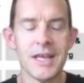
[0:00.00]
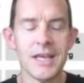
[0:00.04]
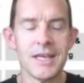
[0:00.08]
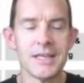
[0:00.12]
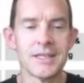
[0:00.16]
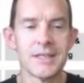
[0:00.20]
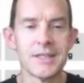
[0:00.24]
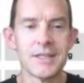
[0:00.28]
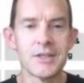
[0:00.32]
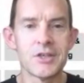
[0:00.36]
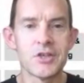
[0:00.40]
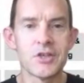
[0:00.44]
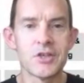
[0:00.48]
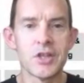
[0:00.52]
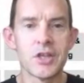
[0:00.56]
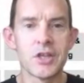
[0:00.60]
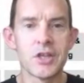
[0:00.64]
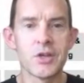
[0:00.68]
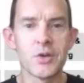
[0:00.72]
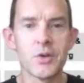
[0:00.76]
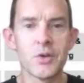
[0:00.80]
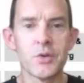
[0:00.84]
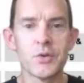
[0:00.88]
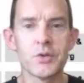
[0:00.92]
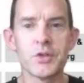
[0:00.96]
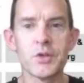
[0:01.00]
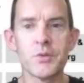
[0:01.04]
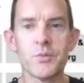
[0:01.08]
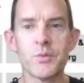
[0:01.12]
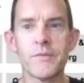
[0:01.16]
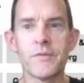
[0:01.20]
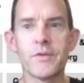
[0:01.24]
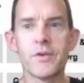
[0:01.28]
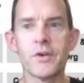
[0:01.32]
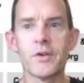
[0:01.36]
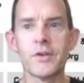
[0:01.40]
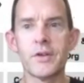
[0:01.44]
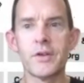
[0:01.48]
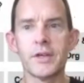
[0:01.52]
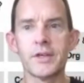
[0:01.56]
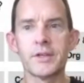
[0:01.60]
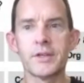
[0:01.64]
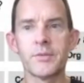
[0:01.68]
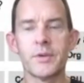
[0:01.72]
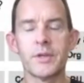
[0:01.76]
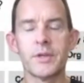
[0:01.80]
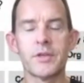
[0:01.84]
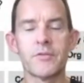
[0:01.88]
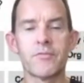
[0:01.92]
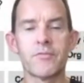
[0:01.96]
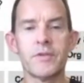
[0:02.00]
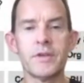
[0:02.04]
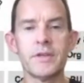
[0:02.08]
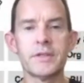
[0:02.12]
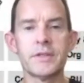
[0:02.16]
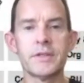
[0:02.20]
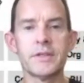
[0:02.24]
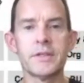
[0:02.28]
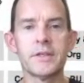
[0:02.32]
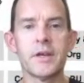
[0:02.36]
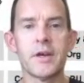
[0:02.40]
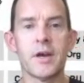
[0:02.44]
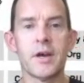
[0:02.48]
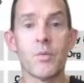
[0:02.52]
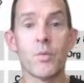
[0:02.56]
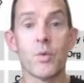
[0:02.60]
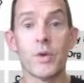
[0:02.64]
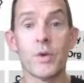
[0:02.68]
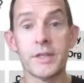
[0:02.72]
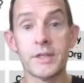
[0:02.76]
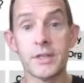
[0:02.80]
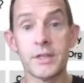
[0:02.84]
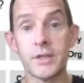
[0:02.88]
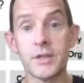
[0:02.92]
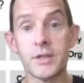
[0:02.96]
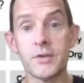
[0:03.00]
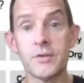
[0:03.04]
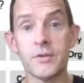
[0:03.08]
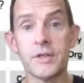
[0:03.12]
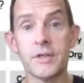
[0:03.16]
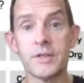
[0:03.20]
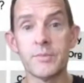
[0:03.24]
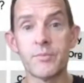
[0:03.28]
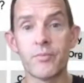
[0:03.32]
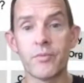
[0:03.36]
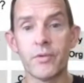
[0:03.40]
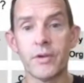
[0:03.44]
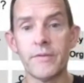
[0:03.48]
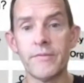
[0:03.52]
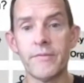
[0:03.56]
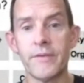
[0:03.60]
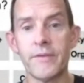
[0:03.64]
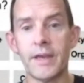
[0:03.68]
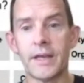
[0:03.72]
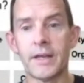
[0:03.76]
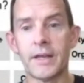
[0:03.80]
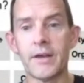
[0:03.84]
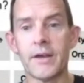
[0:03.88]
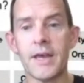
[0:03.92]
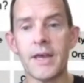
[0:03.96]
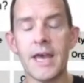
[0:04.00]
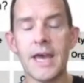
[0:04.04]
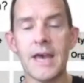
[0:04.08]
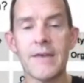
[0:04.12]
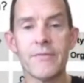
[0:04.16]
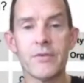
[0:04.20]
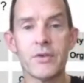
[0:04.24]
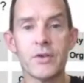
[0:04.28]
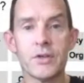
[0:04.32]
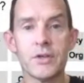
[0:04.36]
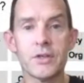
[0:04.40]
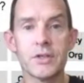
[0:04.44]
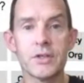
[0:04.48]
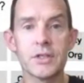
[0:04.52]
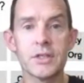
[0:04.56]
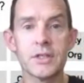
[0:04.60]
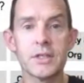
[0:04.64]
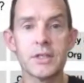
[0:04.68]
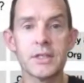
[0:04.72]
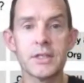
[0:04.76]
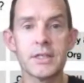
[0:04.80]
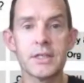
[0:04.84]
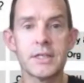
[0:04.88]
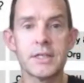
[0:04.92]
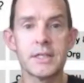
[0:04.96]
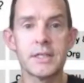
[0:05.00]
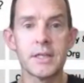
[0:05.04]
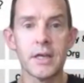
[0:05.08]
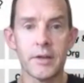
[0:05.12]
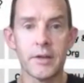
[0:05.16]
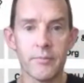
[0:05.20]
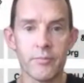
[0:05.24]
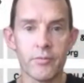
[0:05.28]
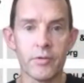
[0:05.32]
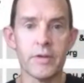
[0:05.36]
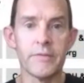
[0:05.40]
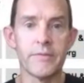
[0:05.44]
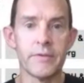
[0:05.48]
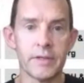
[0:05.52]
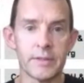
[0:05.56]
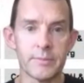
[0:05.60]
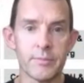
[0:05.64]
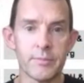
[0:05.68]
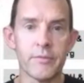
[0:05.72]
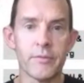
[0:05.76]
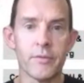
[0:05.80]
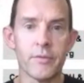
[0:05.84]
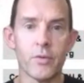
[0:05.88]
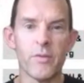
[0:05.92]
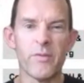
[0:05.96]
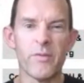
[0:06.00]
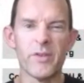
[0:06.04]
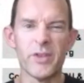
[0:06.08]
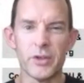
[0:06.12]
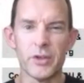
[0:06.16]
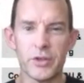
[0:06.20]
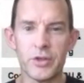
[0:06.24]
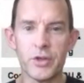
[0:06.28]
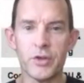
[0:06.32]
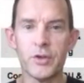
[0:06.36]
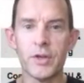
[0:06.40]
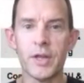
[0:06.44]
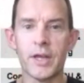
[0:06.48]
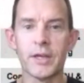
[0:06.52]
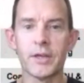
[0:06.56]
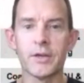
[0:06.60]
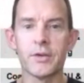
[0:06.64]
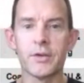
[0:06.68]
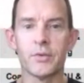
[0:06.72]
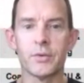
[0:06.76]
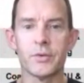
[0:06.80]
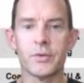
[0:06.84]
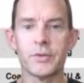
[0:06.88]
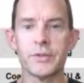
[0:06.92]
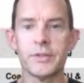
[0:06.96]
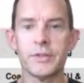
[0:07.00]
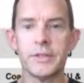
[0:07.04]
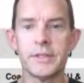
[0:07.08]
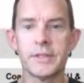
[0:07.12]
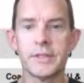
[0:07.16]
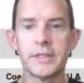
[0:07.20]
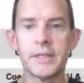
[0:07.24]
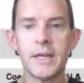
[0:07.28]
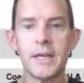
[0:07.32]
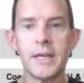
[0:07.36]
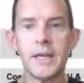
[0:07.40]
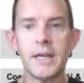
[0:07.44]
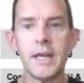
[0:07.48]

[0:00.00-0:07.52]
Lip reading: So the course that we've got next week, the reason I wanted to do this briefing, and I haven't done briefings before for the 2-day courses,